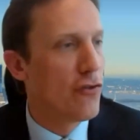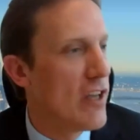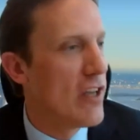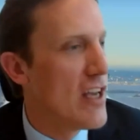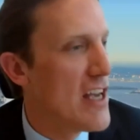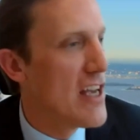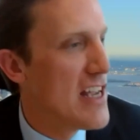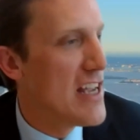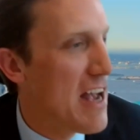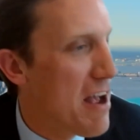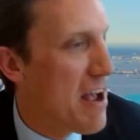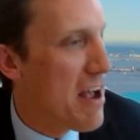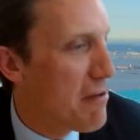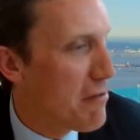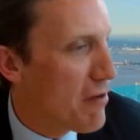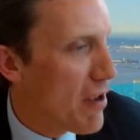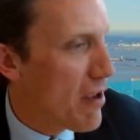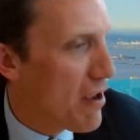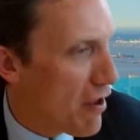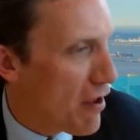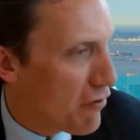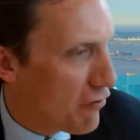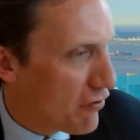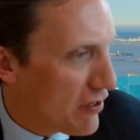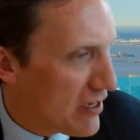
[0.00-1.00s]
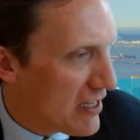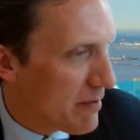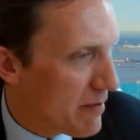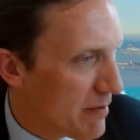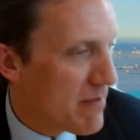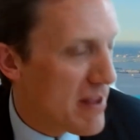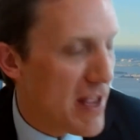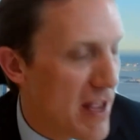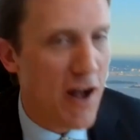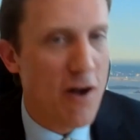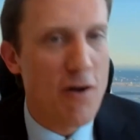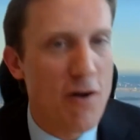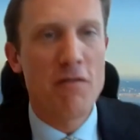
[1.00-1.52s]
I see them
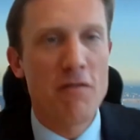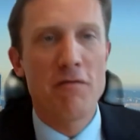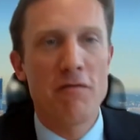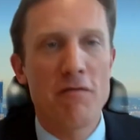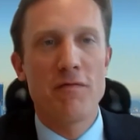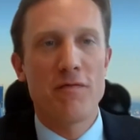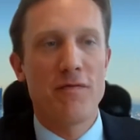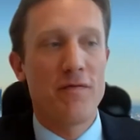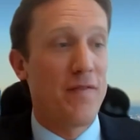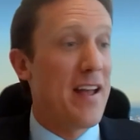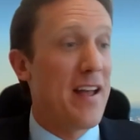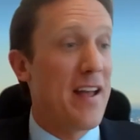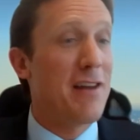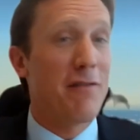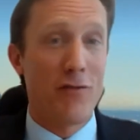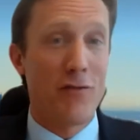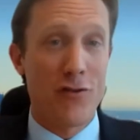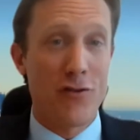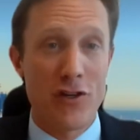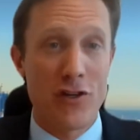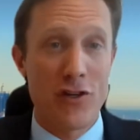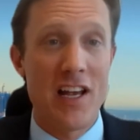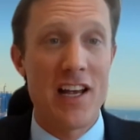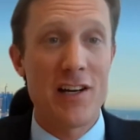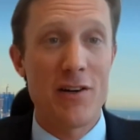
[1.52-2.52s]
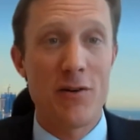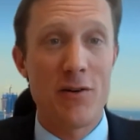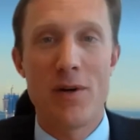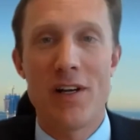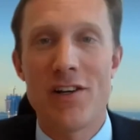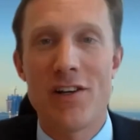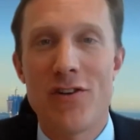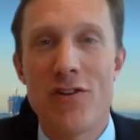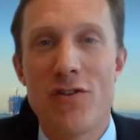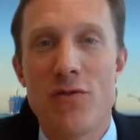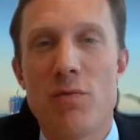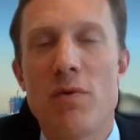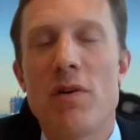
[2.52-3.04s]
now. Thank you for sharing the
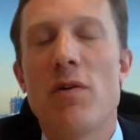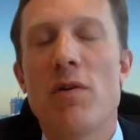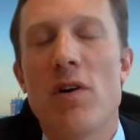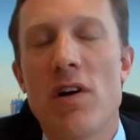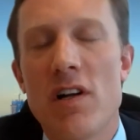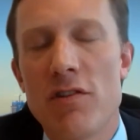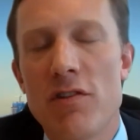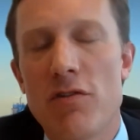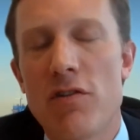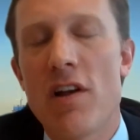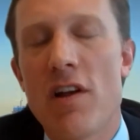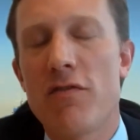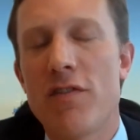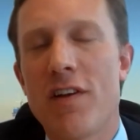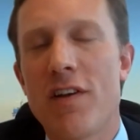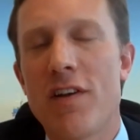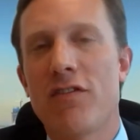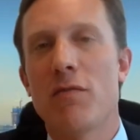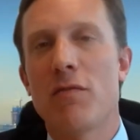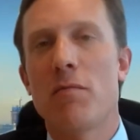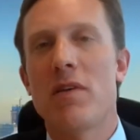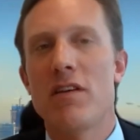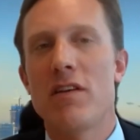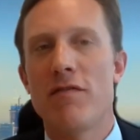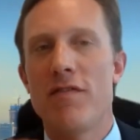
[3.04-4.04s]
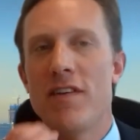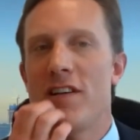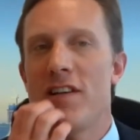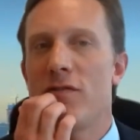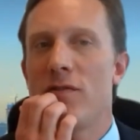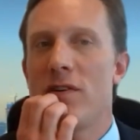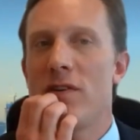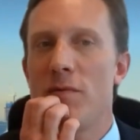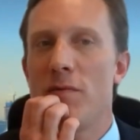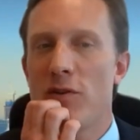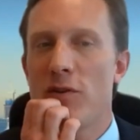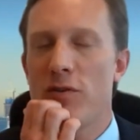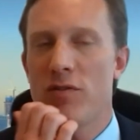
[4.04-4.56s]
questions. We will address them
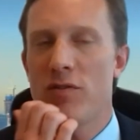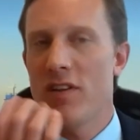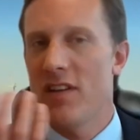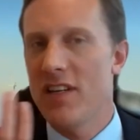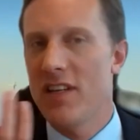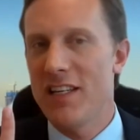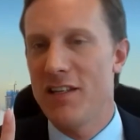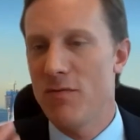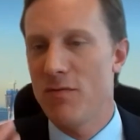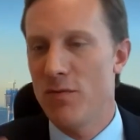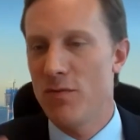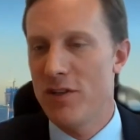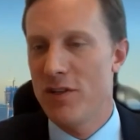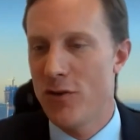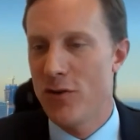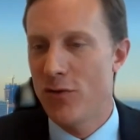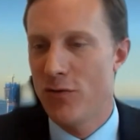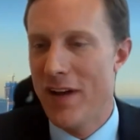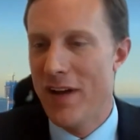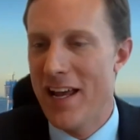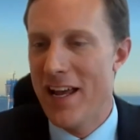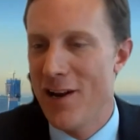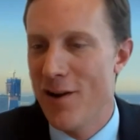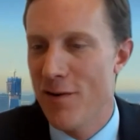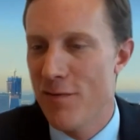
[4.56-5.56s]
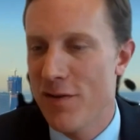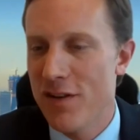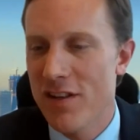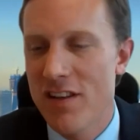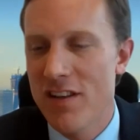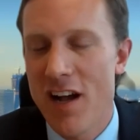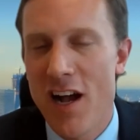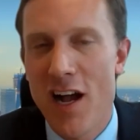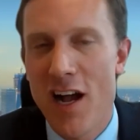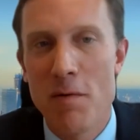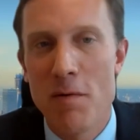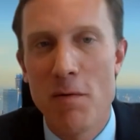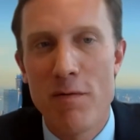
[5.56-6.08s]
individually because indeed we just ran over
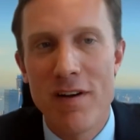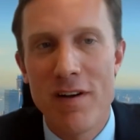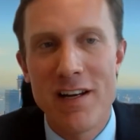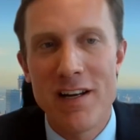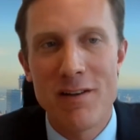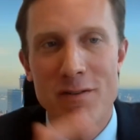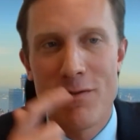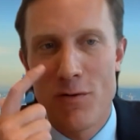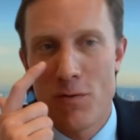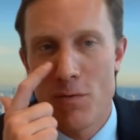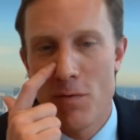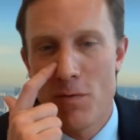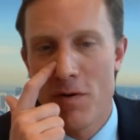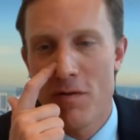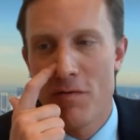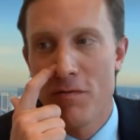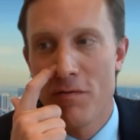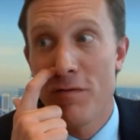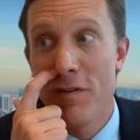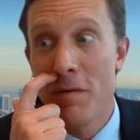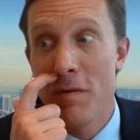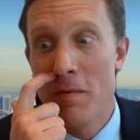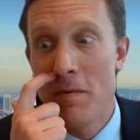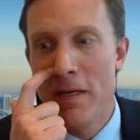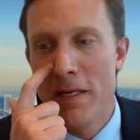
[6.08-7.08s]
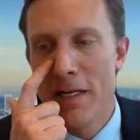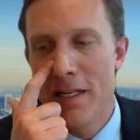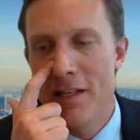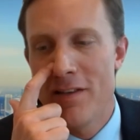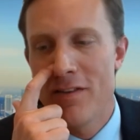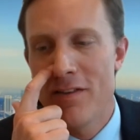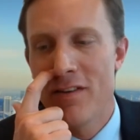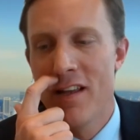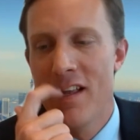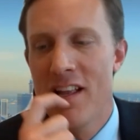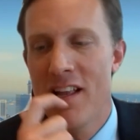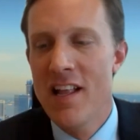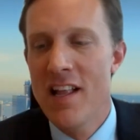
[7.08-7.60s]
time already, 3
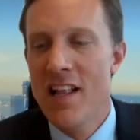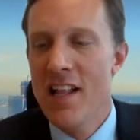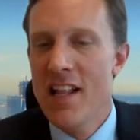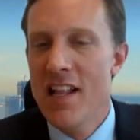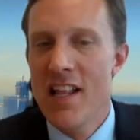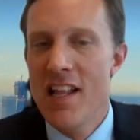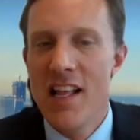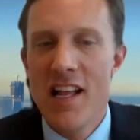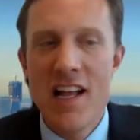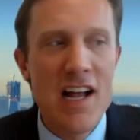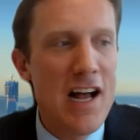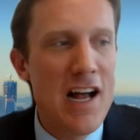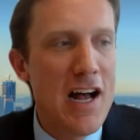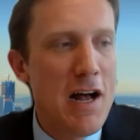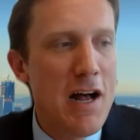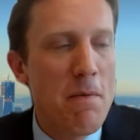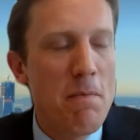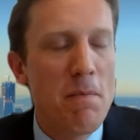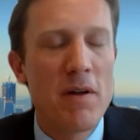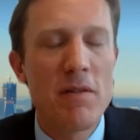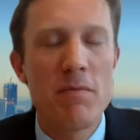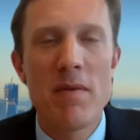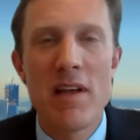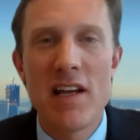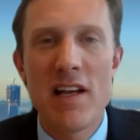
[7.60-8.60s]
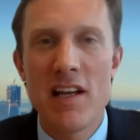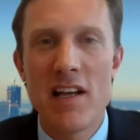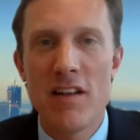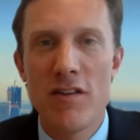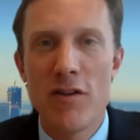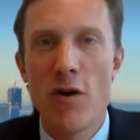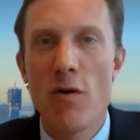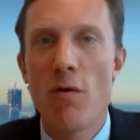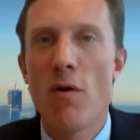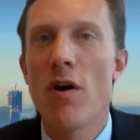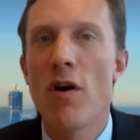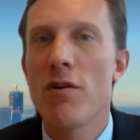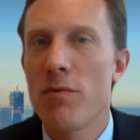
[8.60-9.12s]
minutes. But
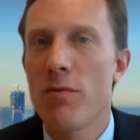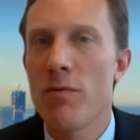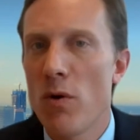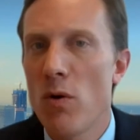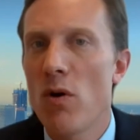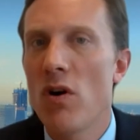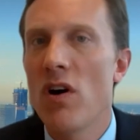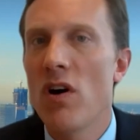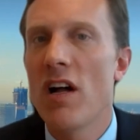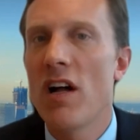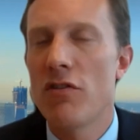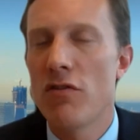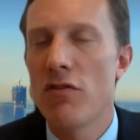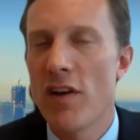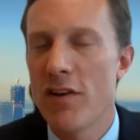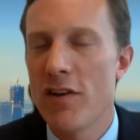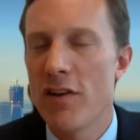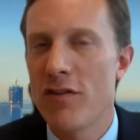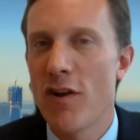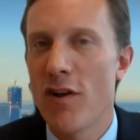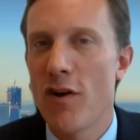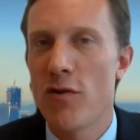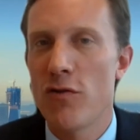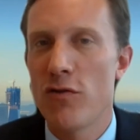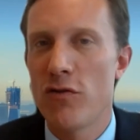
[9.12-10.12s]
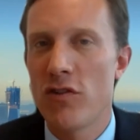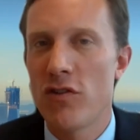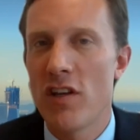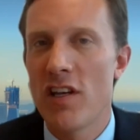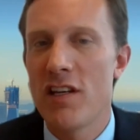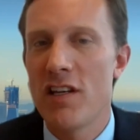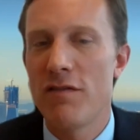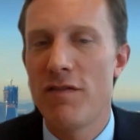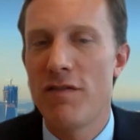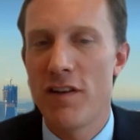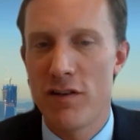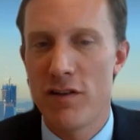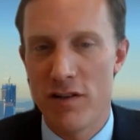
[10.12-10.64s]
no worries, we'll address those
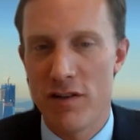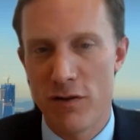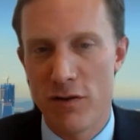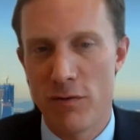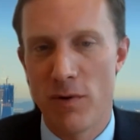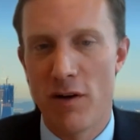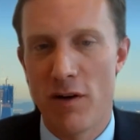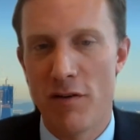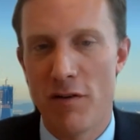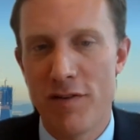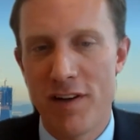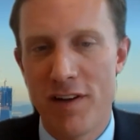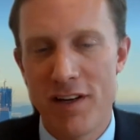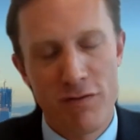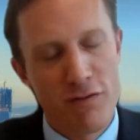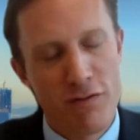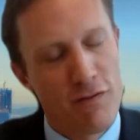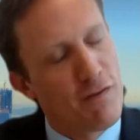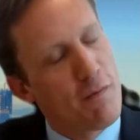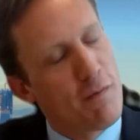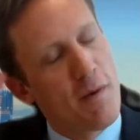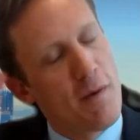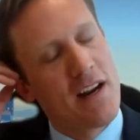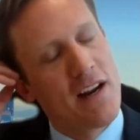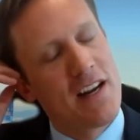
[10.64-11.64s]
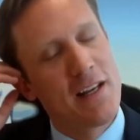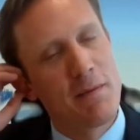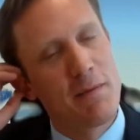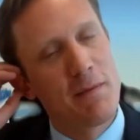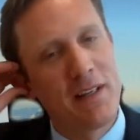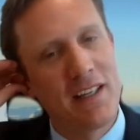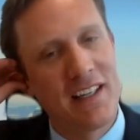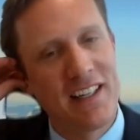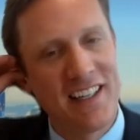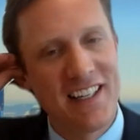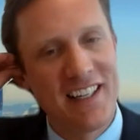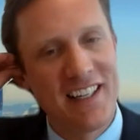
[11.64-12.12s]
individually as well. Thanks for reminding me.